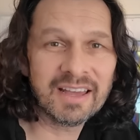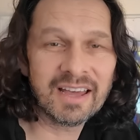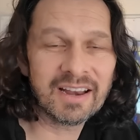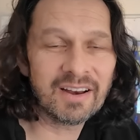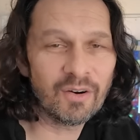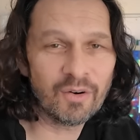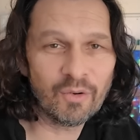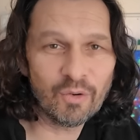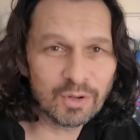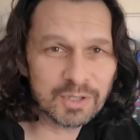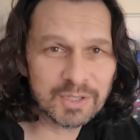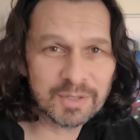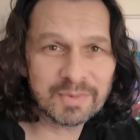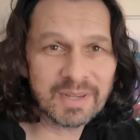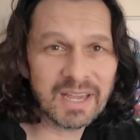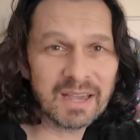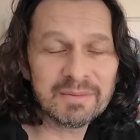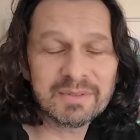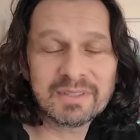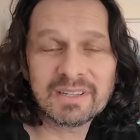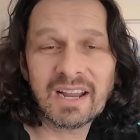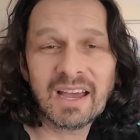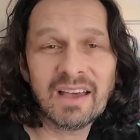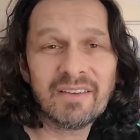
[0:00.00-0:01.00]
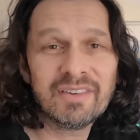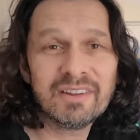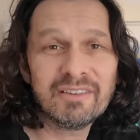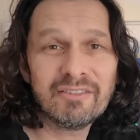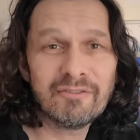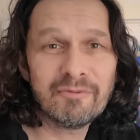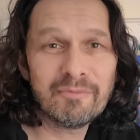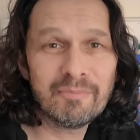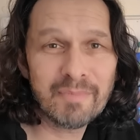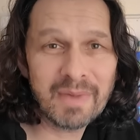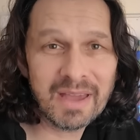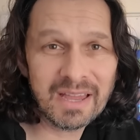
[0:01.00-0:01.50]
you had awesome games that I haven't
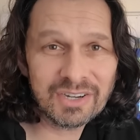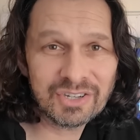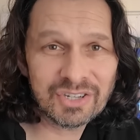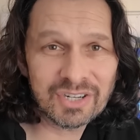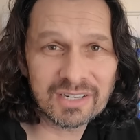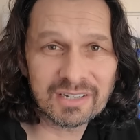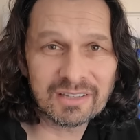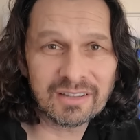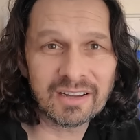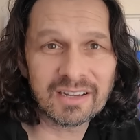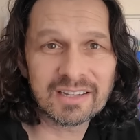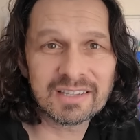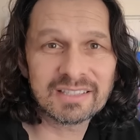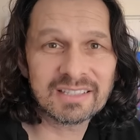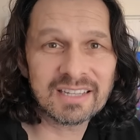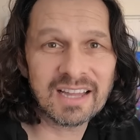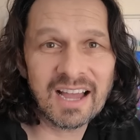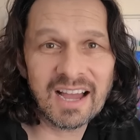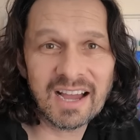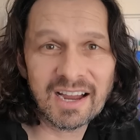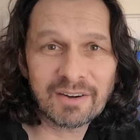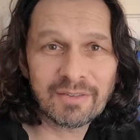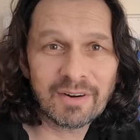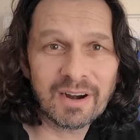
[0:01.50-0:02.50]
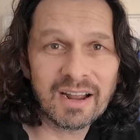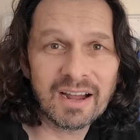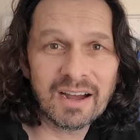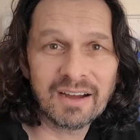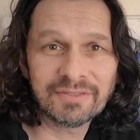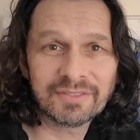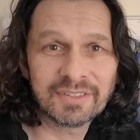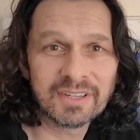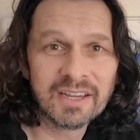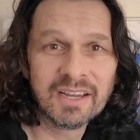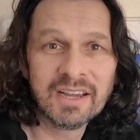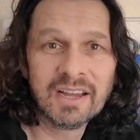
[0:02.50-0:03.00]
even mentioned, like
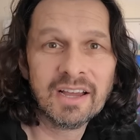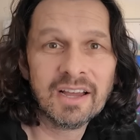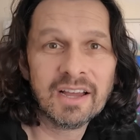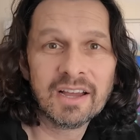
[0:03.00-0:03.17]
StarCraft,